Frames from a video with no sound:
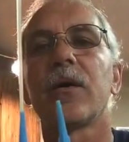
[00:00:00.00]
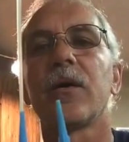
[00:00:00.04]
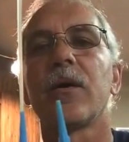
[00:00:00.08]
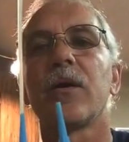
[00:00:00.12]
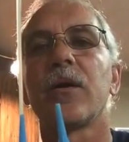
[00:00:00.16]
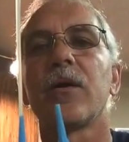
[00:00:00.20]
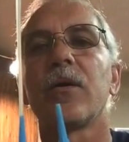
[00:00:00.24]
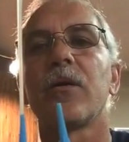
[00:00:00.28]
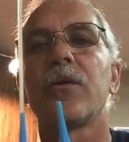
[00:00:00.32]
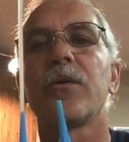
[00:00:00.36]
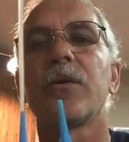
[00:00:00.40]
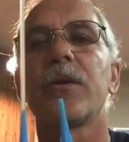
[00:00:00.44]

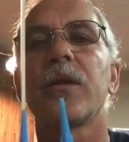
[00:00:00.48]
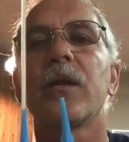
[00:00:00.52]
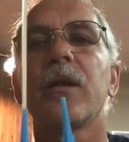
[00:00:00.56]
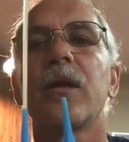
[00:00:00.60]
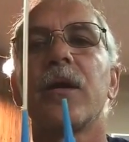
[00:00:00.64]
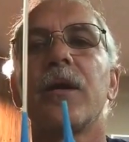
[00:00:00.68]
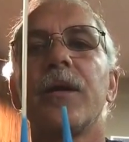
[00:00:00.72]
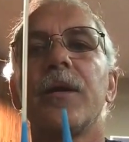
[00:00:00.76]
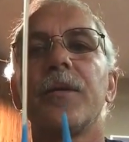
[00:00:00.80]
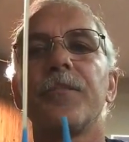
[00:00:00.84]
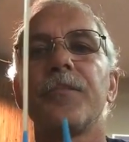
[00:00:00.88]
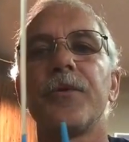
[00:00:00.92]
kind of hard to
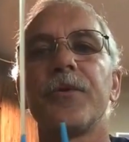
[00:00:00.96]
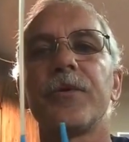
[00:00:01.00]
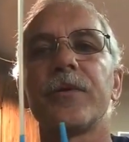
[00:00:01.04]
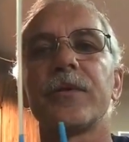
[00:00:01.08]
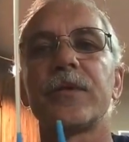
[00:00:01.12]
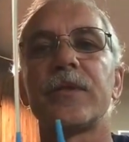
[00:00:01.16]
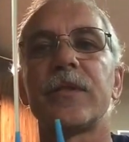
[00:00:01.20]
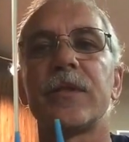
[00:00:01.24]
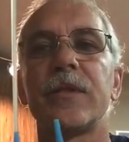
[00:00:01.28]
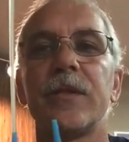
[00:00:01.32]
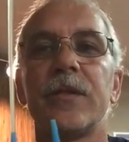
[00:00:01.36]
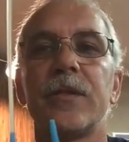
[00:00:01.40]
line up. You
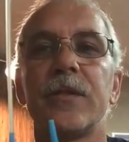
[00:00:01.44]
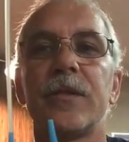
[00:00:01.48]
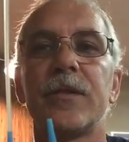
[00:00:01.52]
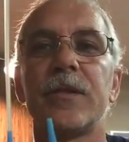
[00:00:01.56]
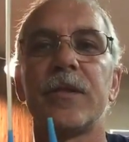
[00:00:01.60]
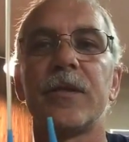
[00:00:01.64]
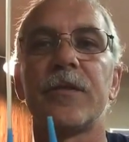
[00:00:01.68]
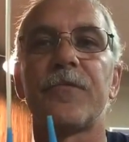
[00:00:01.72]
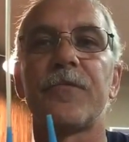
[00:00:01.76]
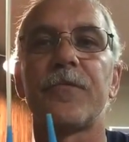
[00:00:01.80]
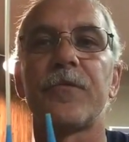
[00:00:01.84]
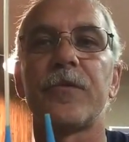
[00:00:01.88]
can see the
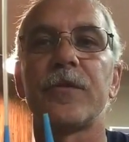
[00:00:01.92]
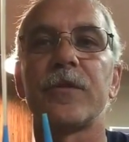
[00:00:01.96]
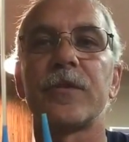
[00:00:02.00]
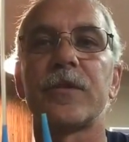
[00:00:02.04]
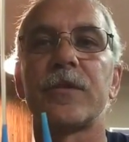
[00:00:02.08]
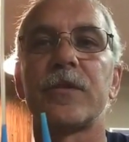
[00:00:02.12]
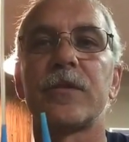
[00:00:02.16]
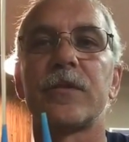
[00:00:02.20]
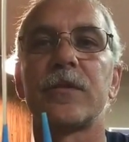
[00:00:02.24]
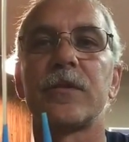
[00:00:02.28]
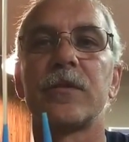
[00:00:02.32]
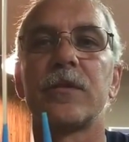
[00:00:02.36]

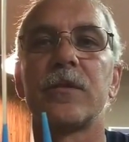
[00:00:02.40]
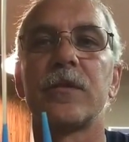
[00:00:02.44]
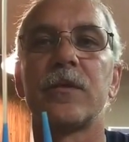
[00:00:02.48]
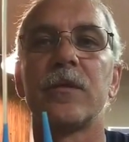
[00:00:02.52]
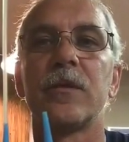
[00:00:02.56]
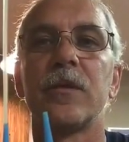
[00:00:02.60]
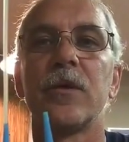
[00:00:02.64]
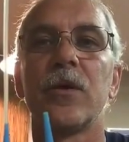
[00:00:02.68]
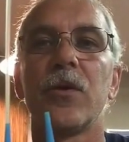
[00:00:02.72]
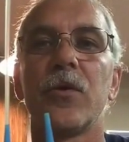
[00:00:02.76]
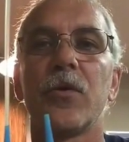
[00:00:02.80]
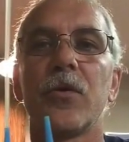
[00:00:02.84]
difference,
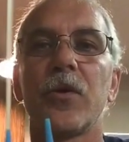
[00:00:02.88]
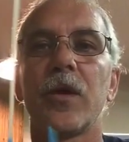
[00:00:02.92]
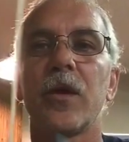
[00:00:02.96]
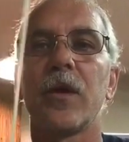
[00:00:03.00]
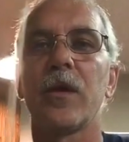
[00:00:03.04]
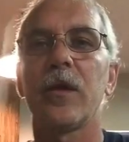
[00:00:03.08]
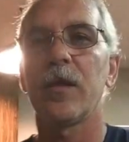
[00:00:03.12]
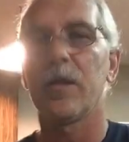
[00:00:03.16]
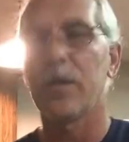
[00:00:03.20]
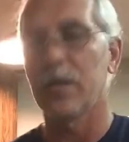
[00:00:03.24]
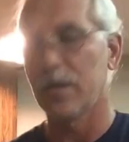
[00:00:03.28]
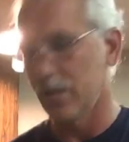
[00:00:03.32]

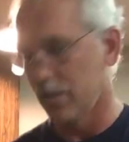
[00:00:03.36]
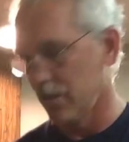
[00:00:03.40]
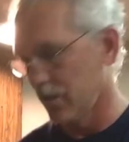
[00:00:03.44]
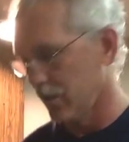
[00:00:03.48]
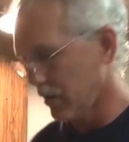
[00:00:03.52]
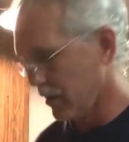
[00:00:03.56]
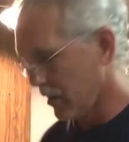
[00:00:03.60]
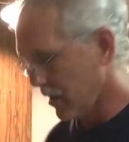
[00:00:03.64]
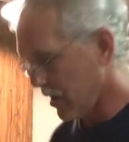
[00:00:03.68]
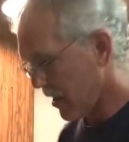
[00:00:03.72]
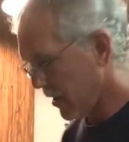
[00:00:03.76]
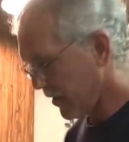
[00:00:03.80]
okay?
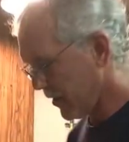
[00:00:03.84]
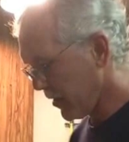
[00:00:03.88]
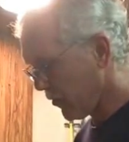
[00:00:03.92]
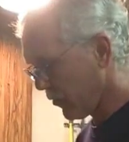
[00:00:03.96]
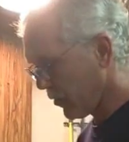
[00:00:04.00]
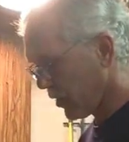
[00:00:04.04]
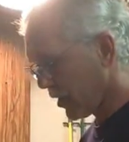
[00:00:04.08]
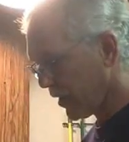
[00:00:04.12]
And then what